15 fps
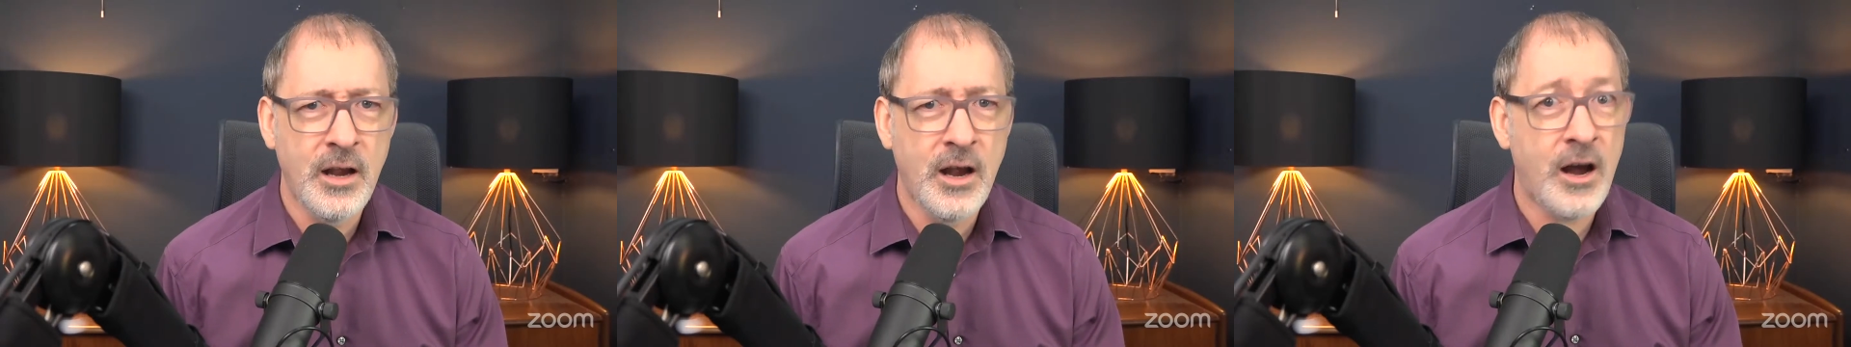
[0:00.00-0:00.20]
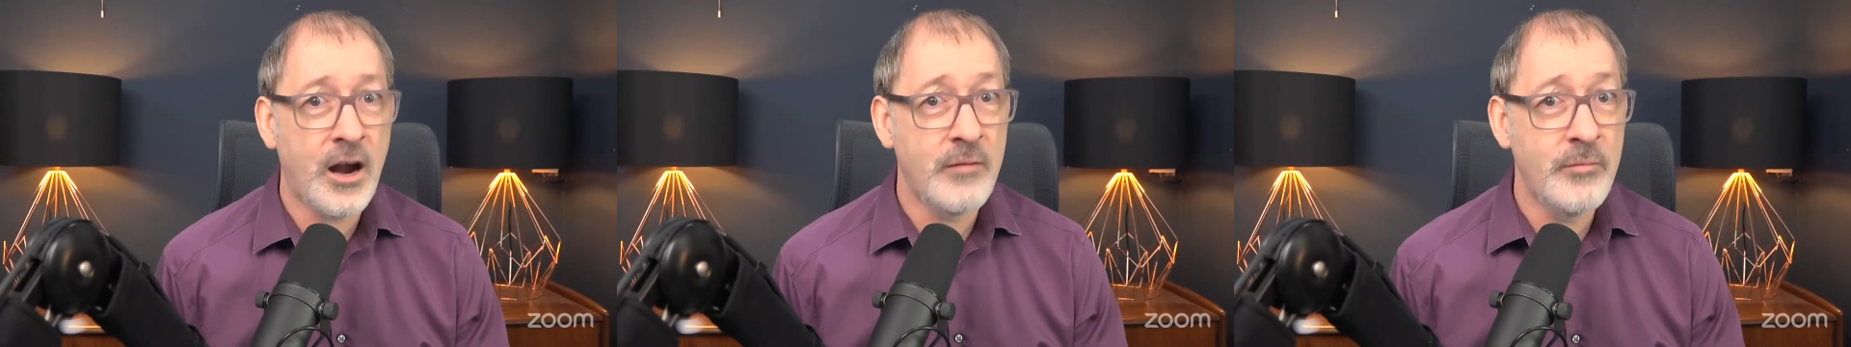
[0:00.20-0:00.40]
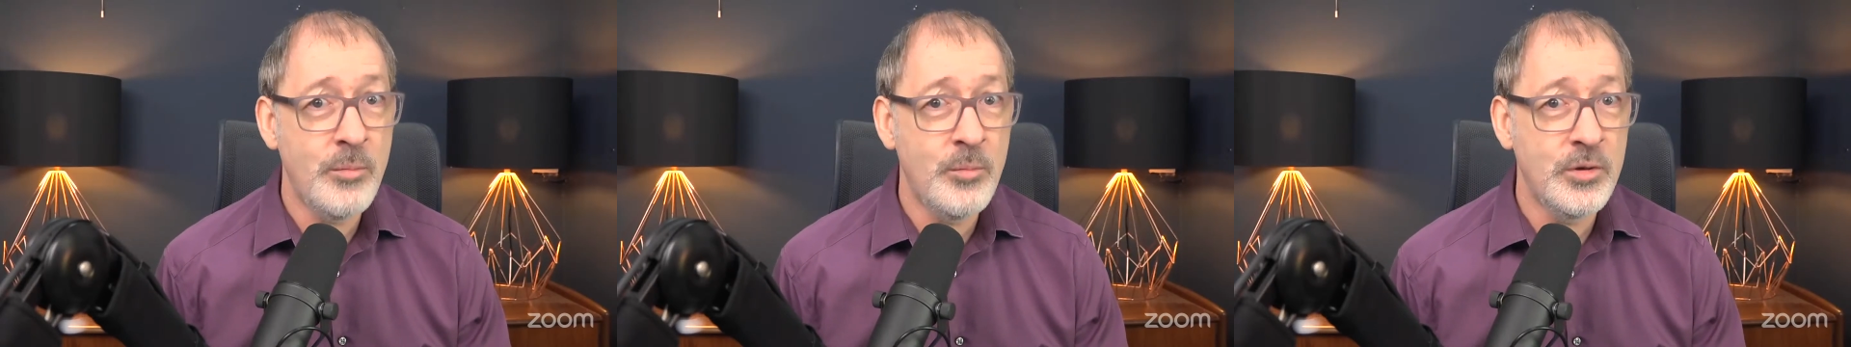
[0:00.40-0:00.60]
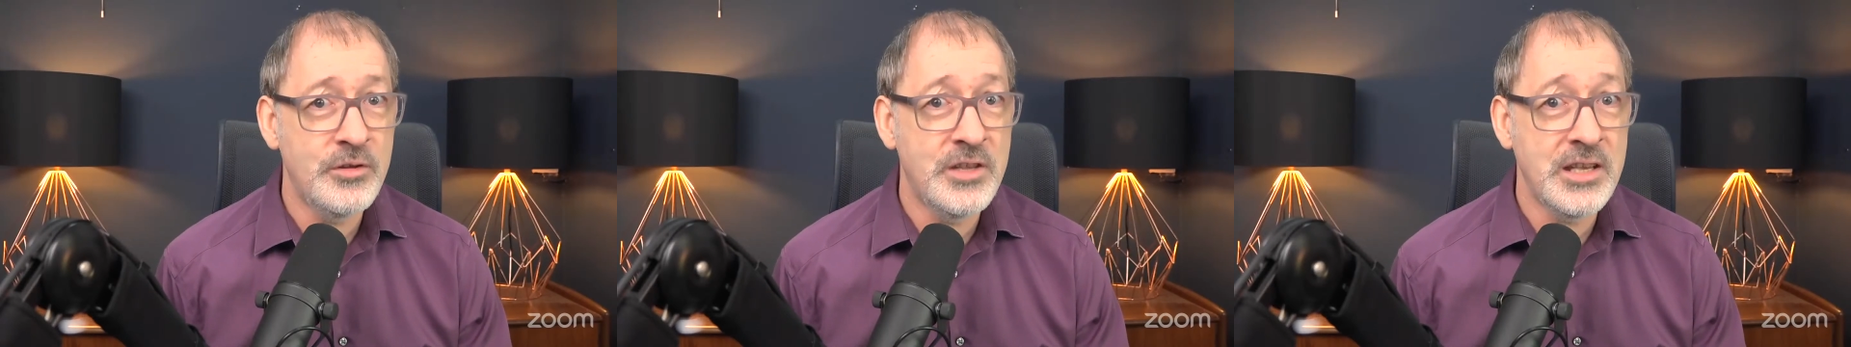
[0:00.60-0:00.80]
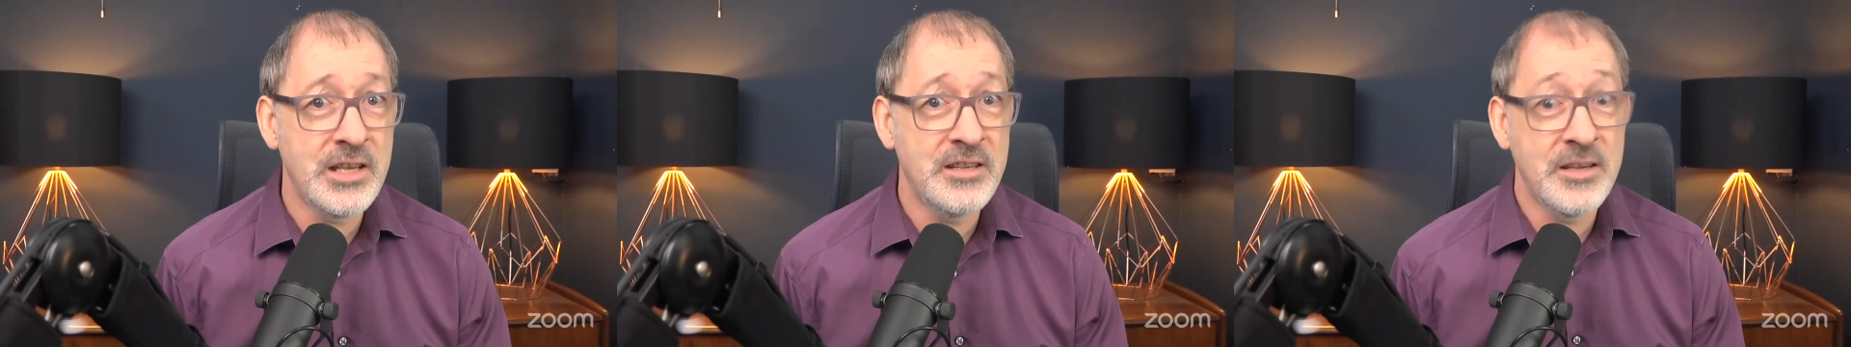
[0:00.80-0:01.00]
I remembered
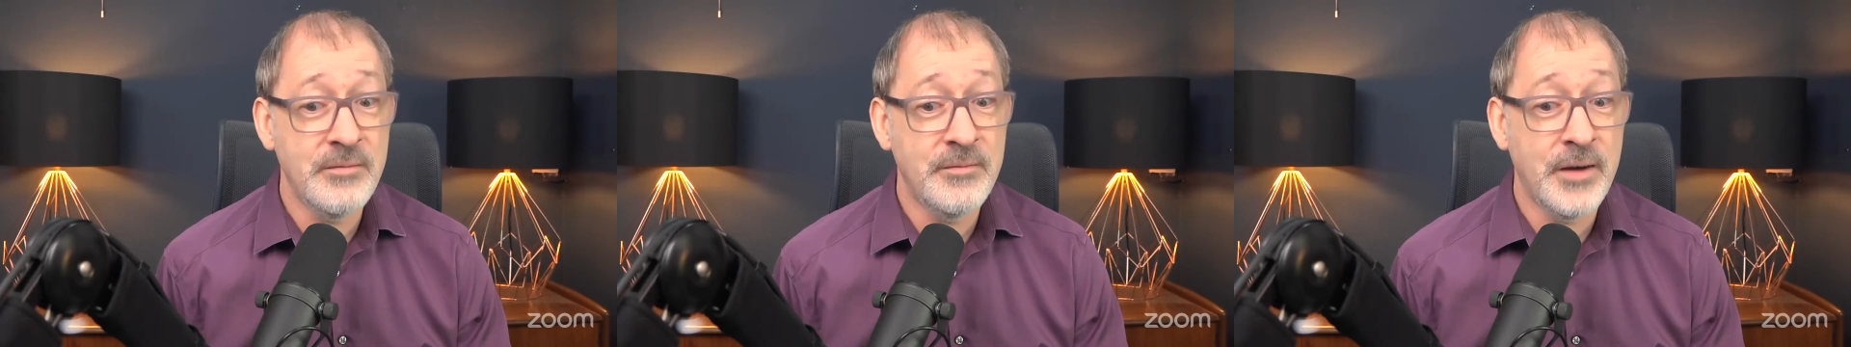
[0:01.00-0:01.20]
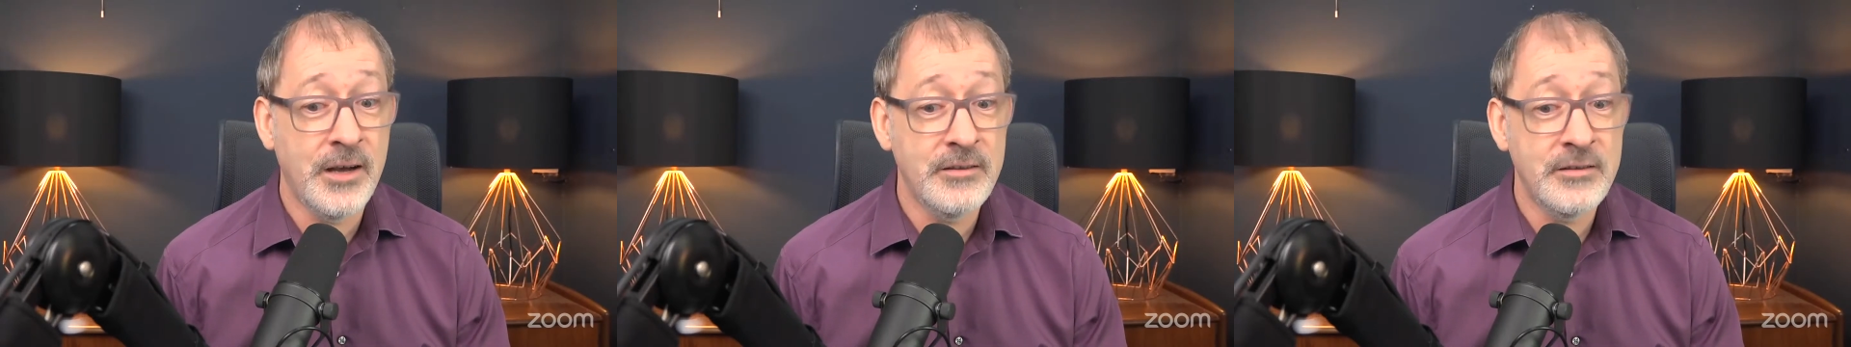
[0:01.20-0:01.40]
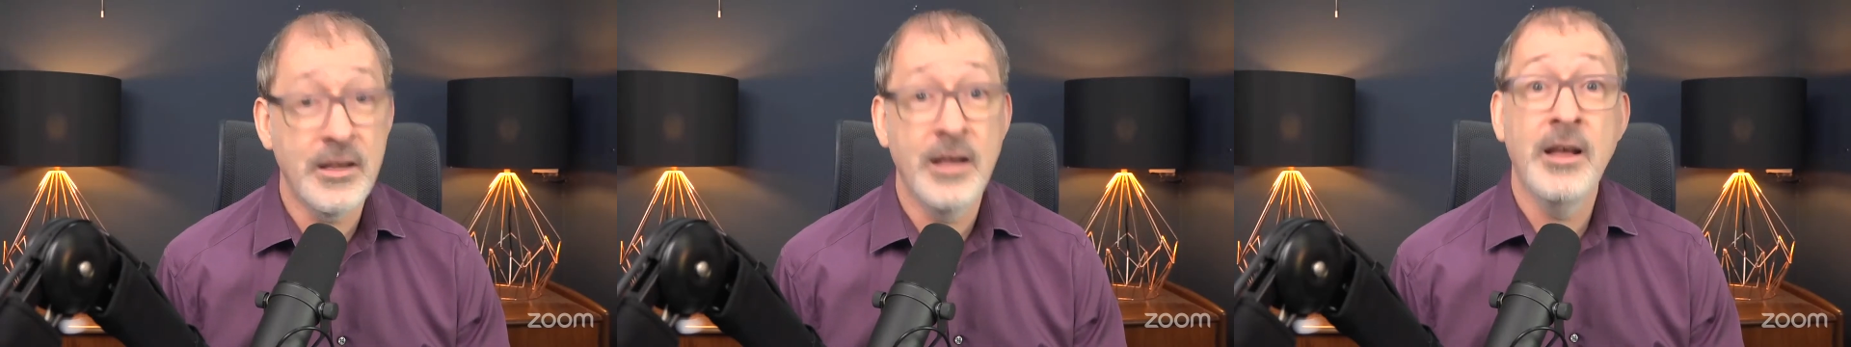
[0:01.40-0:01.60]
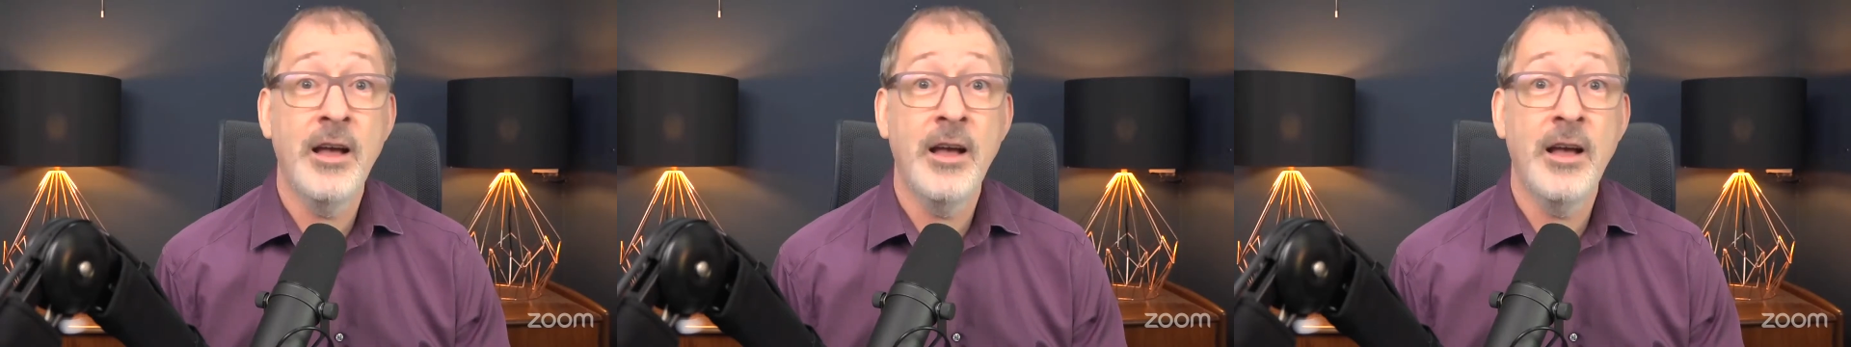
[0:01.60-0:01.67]
the zip files.